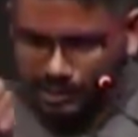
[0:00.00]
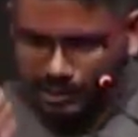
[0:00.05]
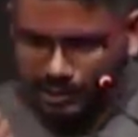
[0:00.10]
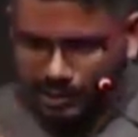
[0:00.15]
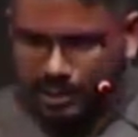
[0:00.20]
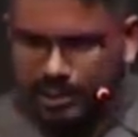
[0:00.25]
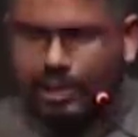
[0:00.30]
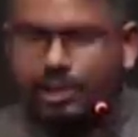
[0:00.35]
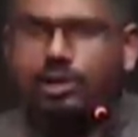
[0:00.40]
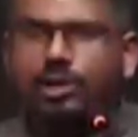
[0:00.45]

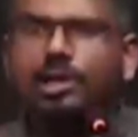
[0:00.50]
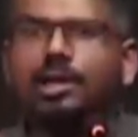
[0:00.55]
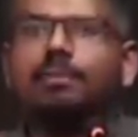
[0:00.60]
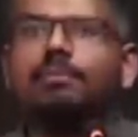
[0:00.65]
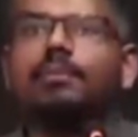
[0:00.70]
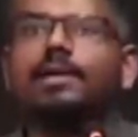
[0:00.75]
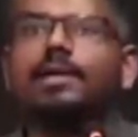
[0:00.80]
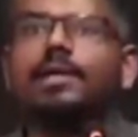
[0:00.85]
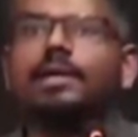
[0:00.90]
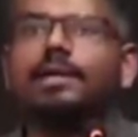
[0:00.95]
Curriculum
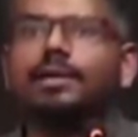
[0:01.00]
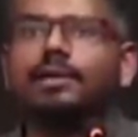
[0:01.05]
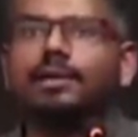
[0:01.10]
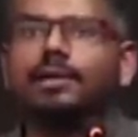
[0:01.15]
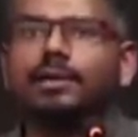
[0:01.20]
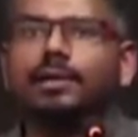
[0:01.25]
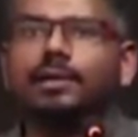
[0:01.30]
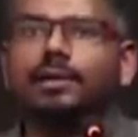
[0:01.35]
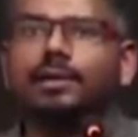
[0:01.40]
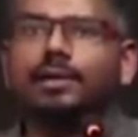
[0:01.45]
mein,
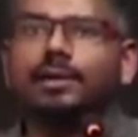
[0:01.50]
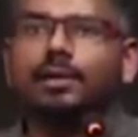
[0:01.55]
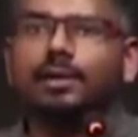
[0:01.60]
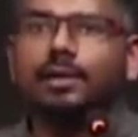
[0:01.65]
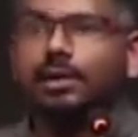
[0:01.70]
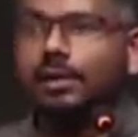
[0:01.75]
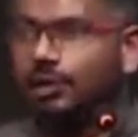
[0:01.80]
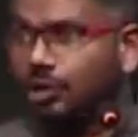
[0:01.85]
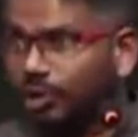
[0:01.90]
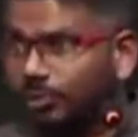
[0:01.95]

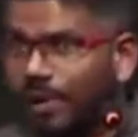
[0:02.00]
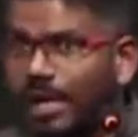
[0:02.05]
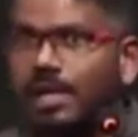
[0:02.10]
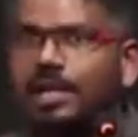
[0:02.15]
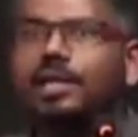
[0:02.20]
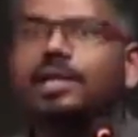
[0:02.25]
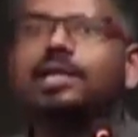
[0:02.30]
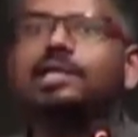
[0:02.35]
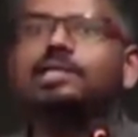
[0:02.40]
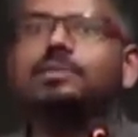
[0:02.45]

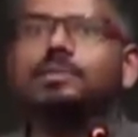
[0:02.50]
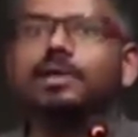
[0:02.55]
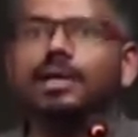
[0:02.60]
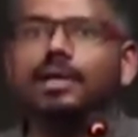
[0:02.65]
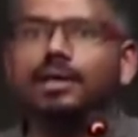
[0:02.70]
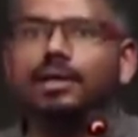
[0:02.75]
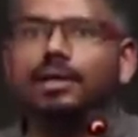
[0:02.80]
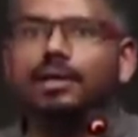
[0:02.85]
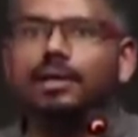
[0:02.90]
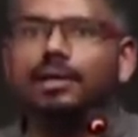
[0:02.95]
humanities mein,
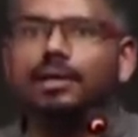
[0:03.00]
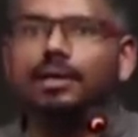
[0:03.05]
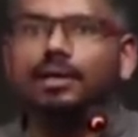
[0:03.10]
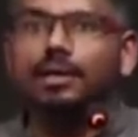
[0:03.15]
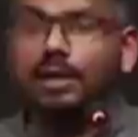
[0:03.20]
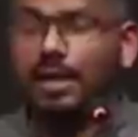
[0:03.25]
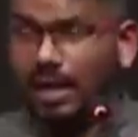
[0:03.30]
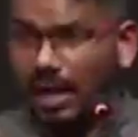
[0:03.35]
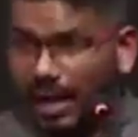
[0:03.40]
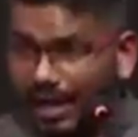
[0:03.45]

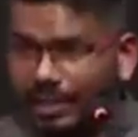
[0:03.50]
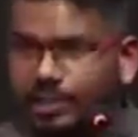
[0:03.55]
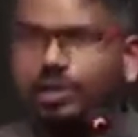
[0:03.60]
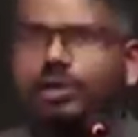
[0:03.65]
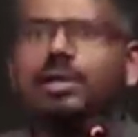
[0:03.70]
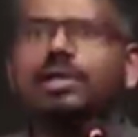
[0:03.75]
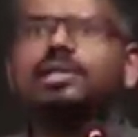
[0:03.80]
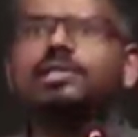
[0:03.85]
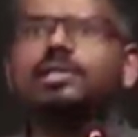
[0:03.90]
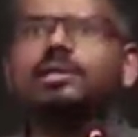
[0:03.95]

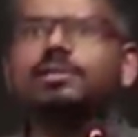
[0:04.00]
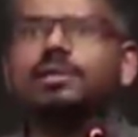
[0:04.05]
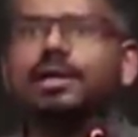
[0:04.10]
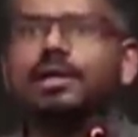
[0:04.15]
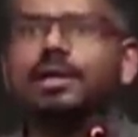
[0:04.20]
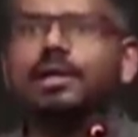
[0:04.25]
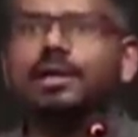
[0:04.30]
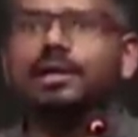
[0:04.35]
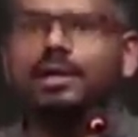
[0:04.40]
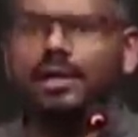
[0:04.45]
archaeology
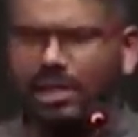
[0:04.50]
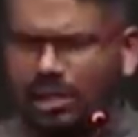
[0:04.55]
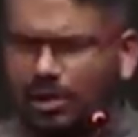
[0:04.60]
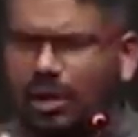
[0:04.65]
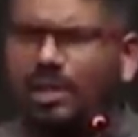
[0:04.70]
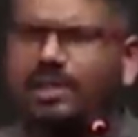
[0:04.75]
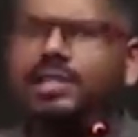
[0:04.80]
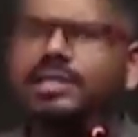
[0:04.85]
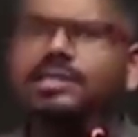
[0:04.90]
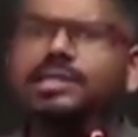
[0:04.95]
mein, in
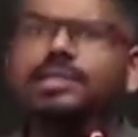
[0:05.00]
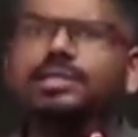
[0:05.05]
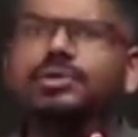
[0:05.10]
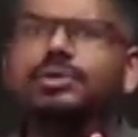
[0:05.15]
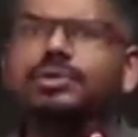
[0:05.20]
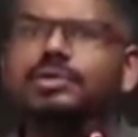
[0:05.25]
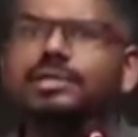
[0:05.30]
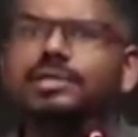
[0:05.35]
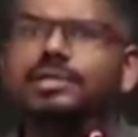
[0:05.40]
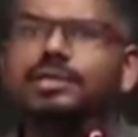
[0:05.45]
all these
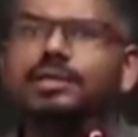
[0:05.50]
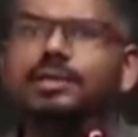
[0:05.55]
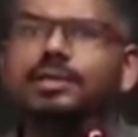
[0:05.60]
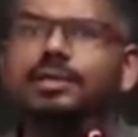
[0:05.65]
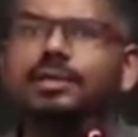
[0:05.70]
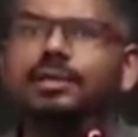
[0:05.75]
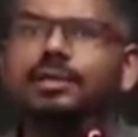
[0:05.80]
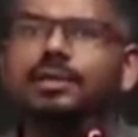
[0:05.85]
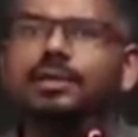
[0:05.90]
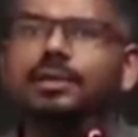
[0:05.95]
issues.
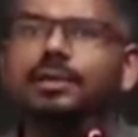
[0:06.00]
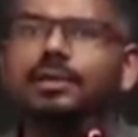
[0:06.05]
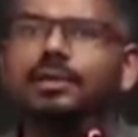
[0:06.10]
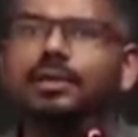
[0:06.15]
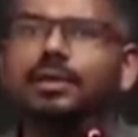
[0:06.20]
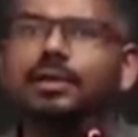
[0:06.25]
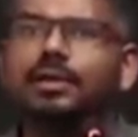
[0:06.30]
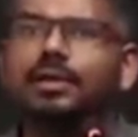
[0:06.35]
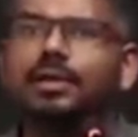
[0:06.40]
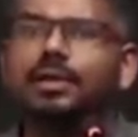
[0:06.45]

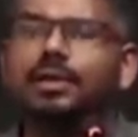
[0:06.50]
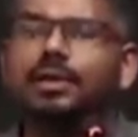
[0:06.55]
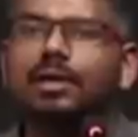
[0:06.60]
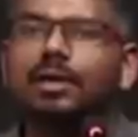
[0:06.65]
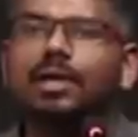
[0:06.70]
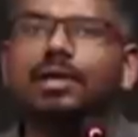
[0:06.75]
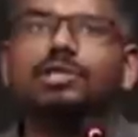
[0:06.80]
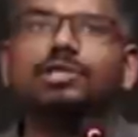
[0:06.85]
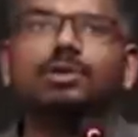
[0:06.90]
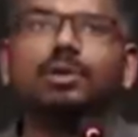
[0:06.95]

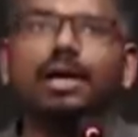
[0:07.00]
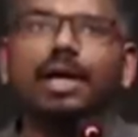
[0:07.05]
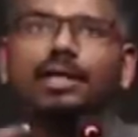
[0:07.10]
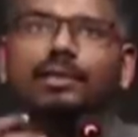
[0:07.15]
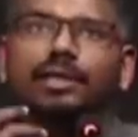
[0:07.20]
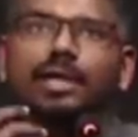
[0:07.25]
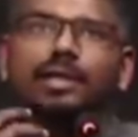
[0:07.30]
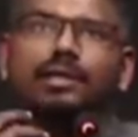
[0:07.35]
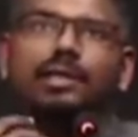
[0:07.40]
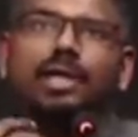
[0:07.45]
So I
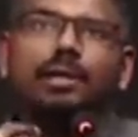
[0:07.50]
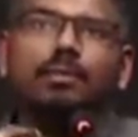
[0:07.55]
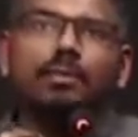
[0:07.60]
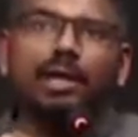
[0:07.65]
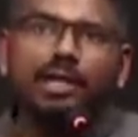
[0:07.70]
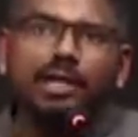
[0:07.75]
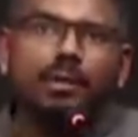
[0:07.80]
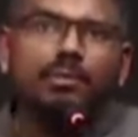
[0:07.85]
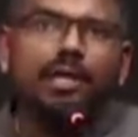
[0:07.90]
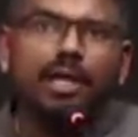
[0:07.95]
think that
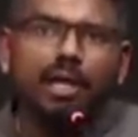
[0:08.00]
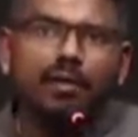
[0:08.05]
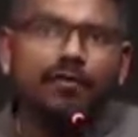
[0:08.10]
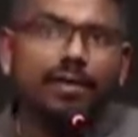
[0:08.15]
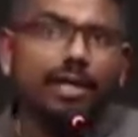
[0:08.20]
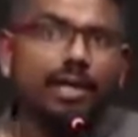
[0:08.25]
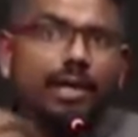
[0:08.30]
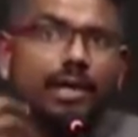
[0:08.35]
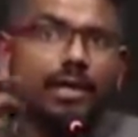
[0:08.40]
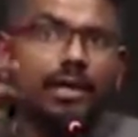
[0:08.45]
multiplier
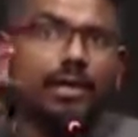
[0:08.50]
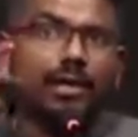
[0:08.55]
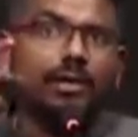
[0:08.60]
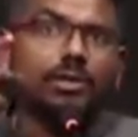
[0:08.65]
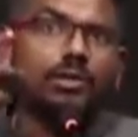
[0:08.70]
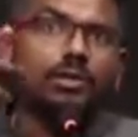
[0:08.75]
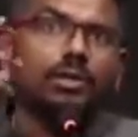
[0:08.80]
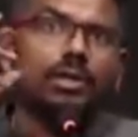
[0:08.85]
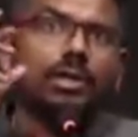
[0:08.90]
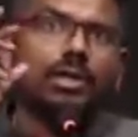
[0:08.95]
effect,
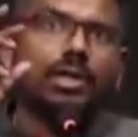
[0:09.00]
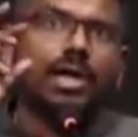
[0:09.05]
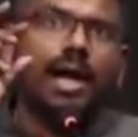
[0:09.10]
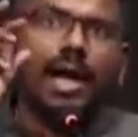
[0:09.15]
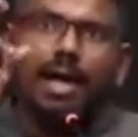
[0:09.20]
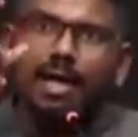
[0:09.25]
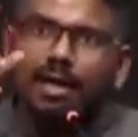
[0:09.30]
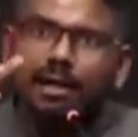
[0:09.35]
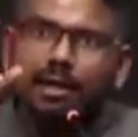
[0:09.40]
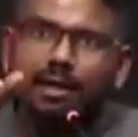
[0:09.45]
your
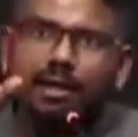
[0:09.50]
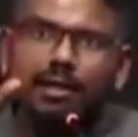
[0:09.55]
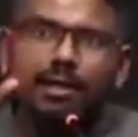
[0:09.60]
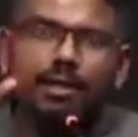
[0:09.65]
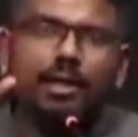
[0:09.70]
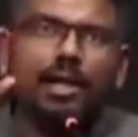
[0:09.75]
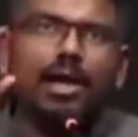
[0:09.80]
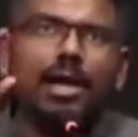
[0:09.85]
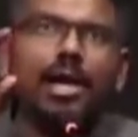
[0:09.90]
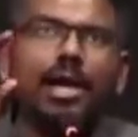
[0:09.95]
anger
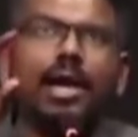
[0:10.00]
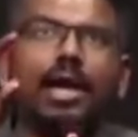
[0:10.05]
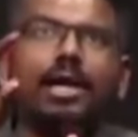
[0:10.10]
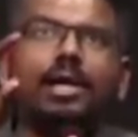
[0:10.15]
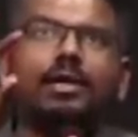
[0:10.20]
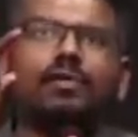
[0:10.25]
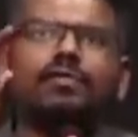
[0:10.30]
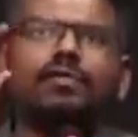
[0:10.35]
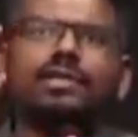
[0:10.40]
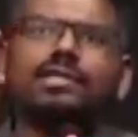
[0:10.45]
and
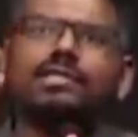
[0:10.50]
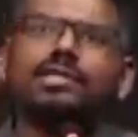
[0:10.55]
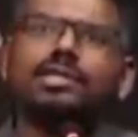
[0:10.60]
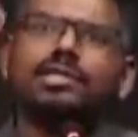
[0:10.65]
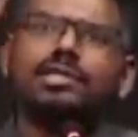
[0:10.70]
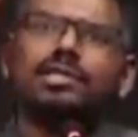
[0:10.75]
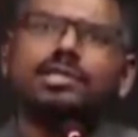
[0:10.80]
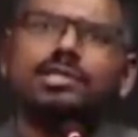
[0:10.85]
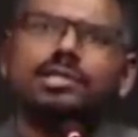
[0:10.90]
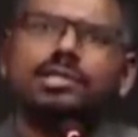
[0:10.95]
your
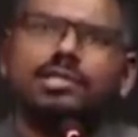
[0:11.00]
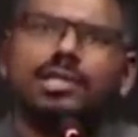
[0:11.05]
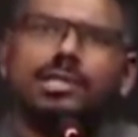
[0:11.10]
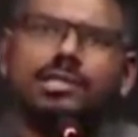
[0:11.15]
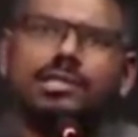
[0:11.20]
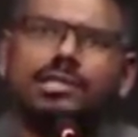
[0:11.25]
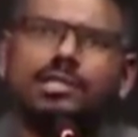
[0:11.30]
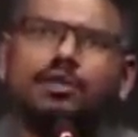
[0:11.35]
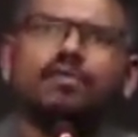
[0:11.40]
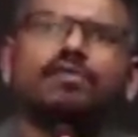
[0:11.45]
frustration is
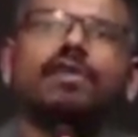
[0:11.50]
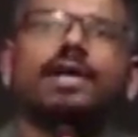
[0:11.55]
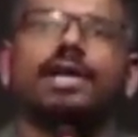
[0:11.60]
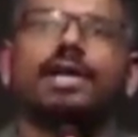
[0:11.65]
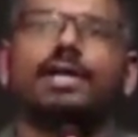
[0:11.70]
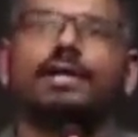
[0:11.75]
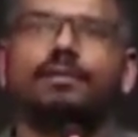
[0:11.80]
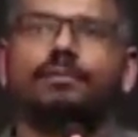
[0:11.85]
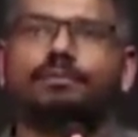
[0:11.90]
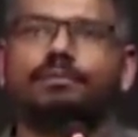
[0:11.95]

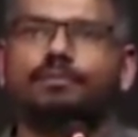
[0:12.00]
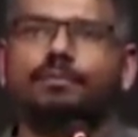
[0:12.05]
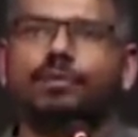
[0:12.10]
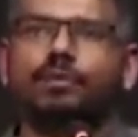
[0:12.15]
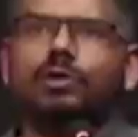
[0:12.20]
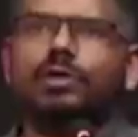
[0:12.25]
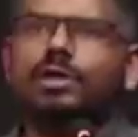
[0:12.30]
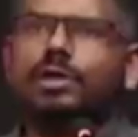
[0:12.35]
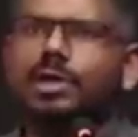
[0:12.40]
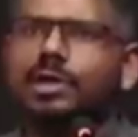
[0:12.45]
justified.
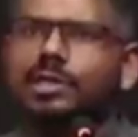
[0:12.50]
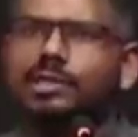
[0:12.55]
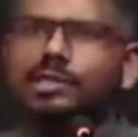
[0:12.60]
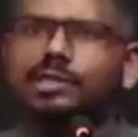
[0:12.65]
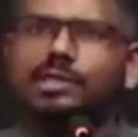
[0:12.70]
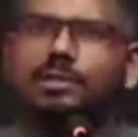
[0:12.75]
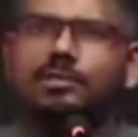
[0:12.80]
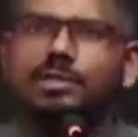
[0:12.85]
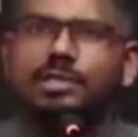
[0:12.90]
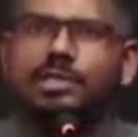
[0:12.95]
Your
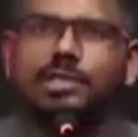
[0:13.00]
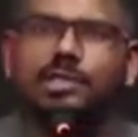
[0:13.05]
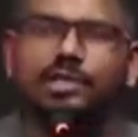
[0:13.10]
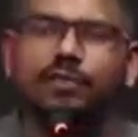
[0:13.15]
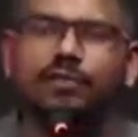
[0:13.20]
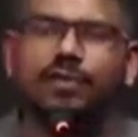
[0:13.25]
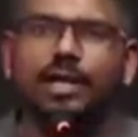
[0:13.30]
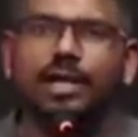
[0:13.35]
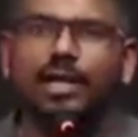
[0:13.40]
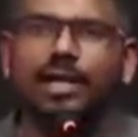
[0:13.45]
criticism is
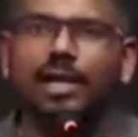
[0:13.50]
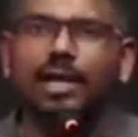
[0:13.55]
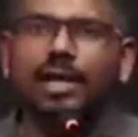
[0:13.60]
justified.